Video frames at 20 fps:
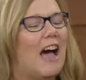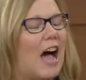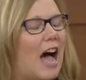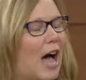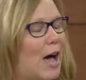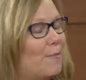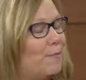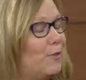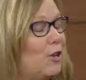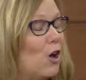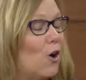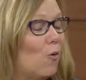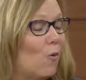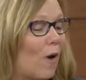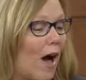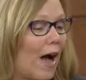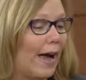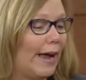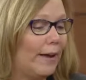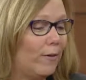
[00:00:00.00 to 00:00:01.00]
Um, no,
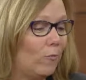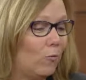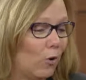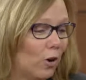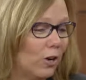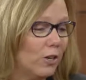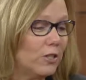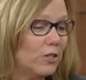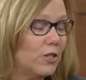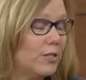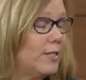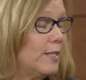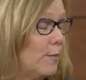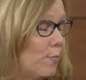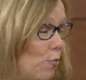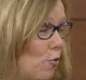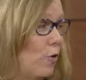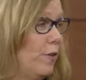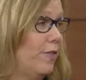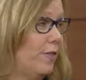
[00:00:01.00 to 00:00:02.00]
I work to
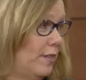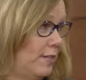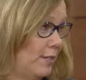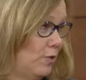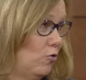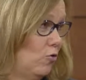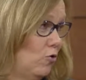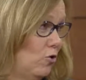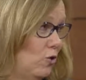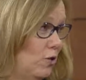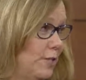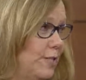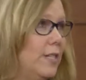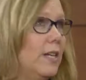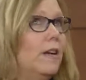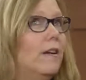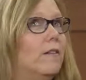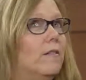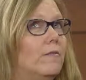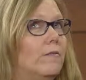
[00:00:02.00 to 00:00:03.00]
support the schools
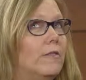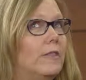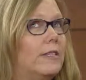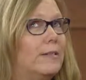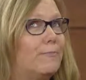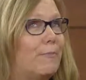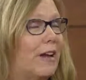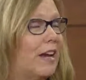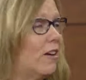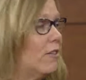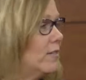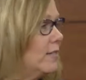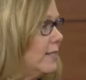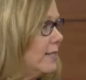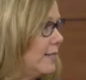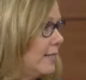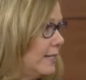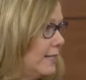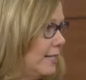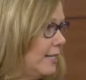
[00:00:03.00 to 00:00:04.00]
the parents,
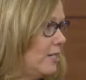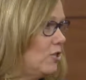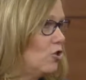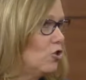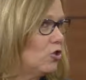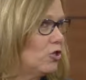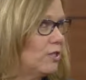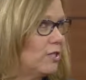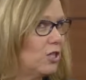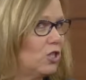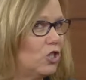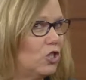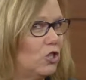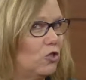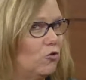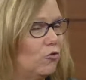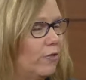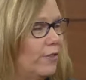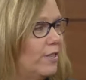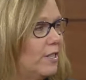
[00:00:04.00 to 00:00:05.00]
the teachers, the
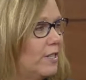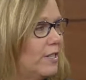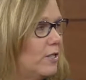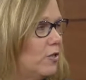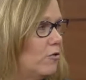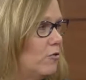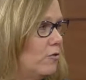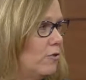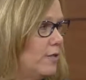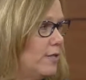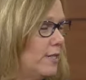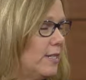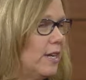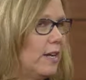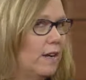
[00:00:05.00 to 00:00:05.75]
children, the students